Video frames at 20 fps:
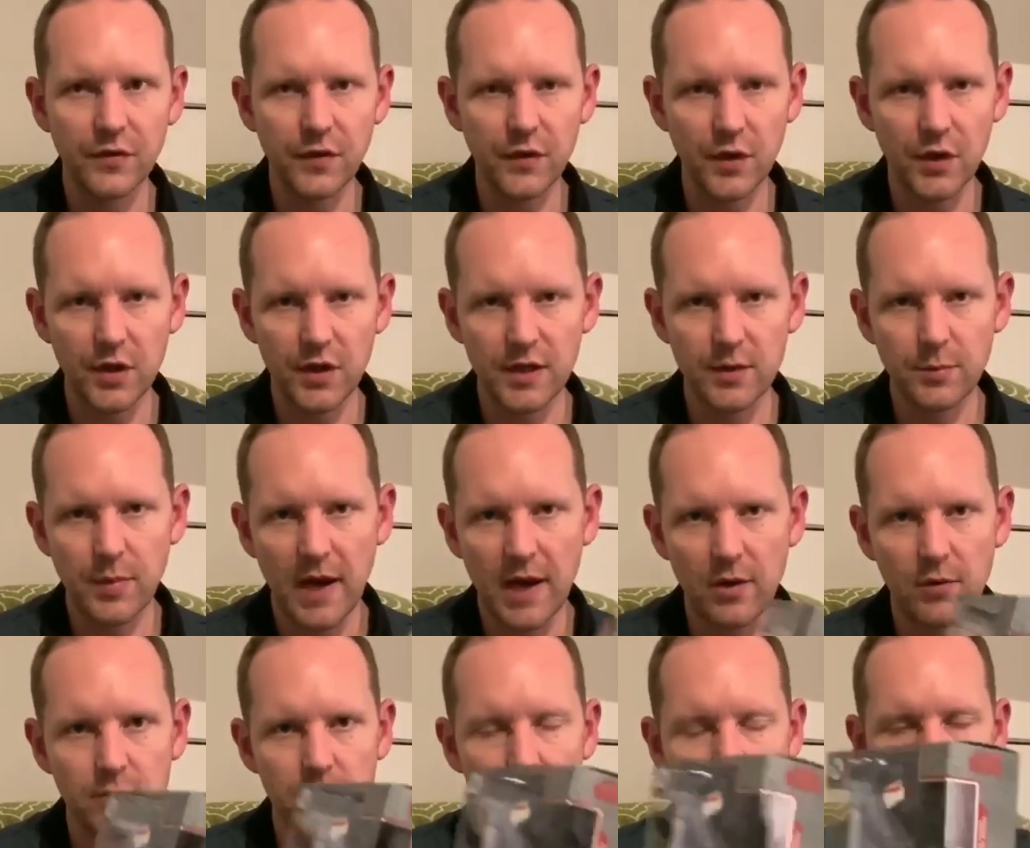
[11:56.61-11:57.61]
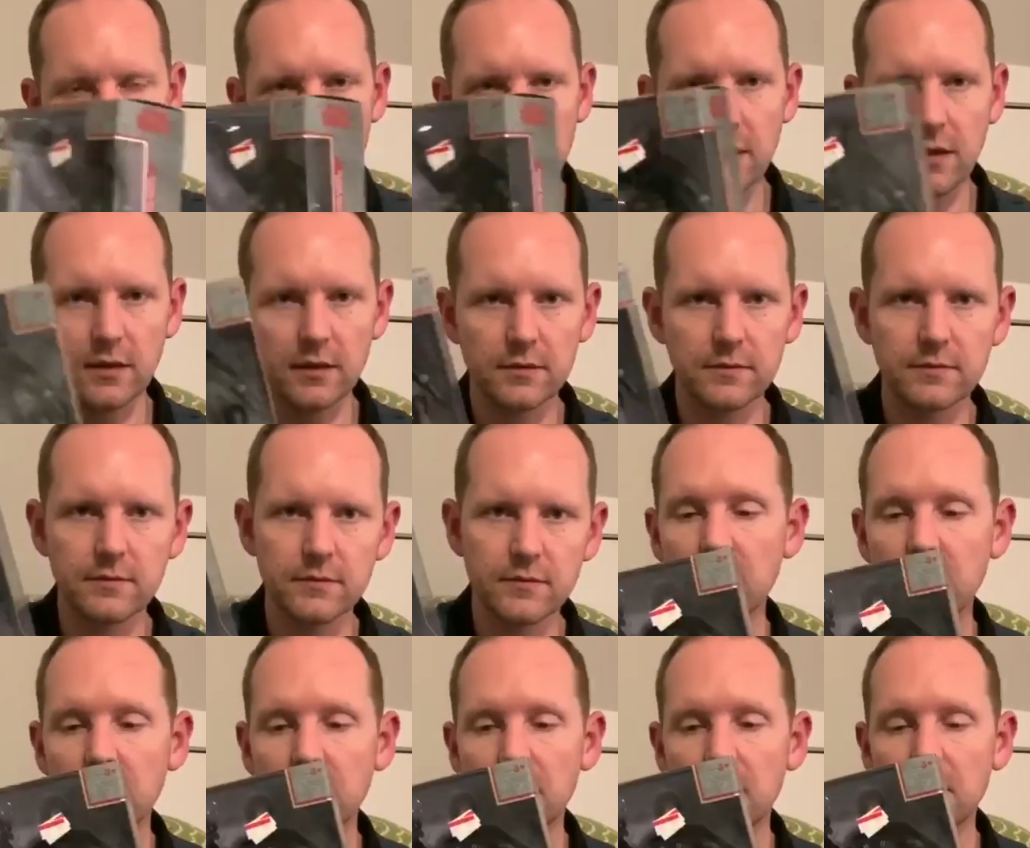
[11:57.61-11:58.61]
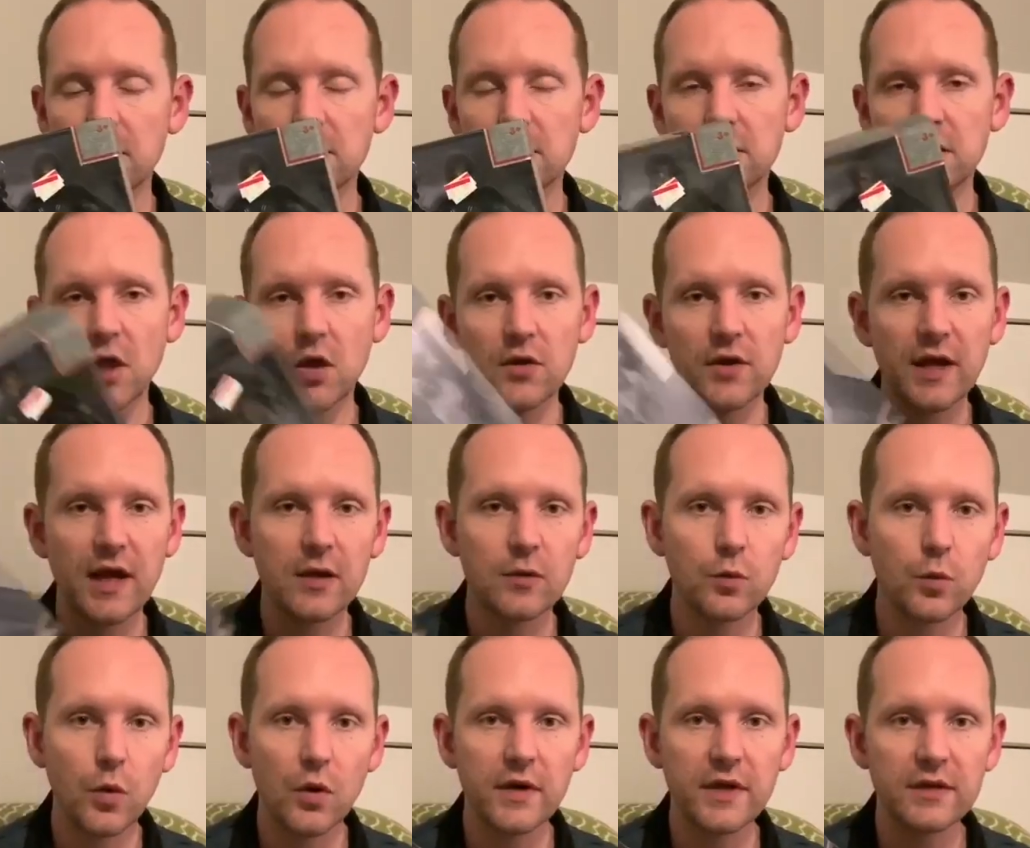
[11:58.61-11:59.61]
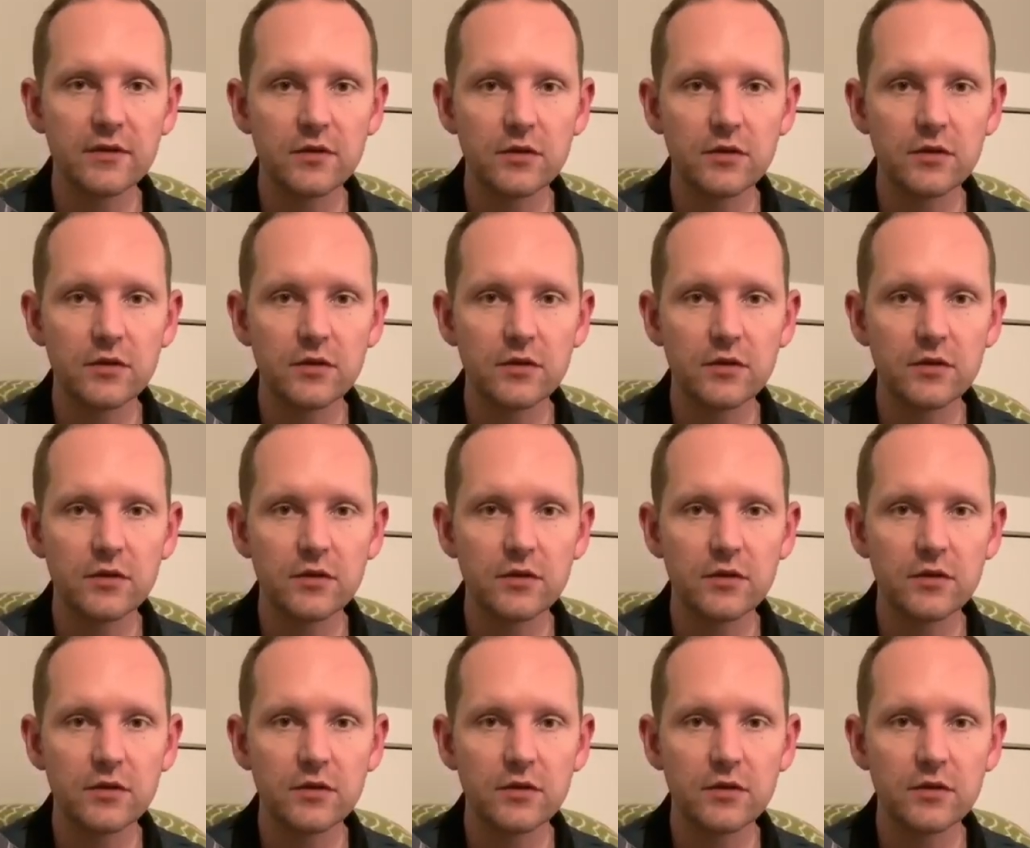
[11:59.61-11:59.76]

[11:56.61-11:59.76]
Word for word: £30 mark. They only had one in